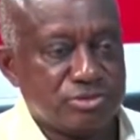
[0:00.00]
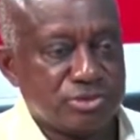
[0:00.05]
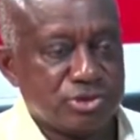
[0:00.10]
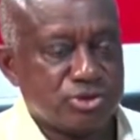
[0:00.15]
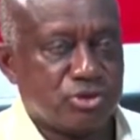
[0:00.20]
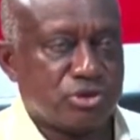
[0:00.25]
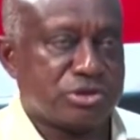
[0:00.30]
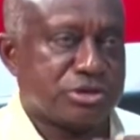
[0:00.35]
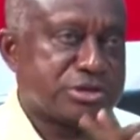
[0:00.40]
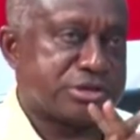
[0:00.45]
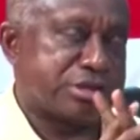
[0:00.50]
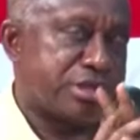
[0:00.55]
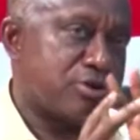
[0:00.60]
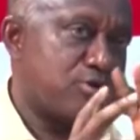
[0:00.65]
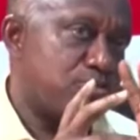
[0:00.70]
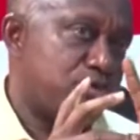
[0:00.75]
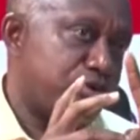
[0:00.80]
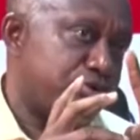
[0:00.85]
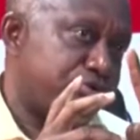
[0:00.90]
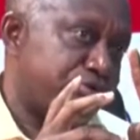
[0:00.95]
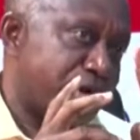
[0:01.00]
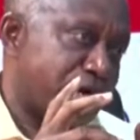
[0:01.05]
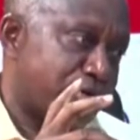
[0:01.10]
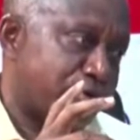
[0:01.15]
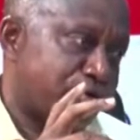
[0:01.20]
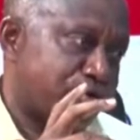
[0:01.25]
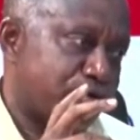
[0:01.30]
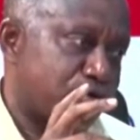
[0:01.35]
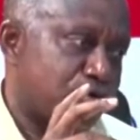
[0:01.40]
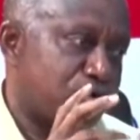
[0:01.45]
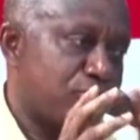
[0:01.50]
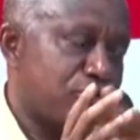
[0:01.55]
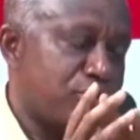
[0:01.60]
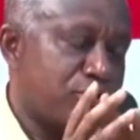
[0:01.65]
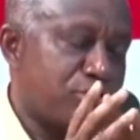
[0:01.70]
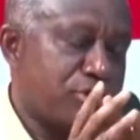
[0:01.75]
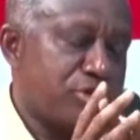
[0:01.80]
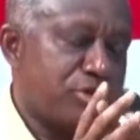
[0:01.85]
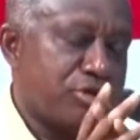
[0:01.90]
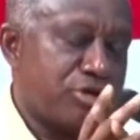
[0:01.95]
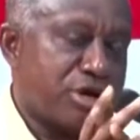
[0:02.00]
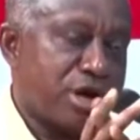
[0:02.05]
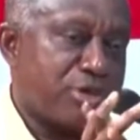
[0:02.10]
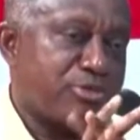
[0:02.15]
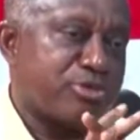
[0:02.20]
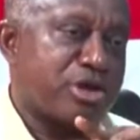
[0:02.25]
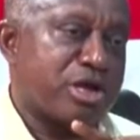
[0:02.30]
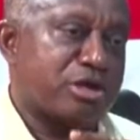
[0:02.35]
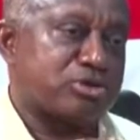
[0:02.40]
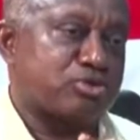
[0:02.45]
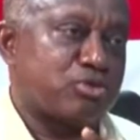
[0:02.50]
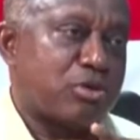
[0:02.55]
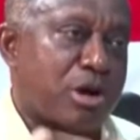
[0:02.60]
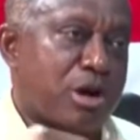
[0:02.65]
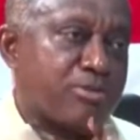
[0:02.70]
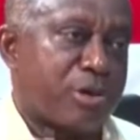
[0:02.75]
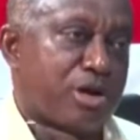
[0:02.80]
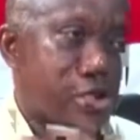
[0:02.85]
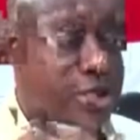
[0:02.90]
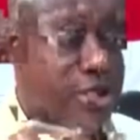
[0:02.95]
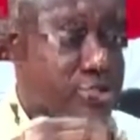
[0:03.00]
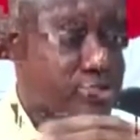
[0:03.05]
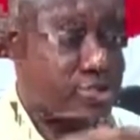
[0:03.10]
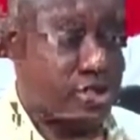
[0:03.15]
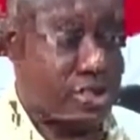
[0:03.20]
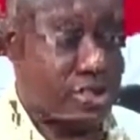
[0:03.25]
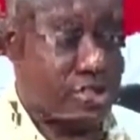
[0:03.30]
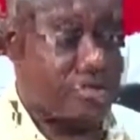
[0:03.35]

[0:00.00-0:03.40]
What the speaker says: Because he say we be chantro. I mean I swap a kemune.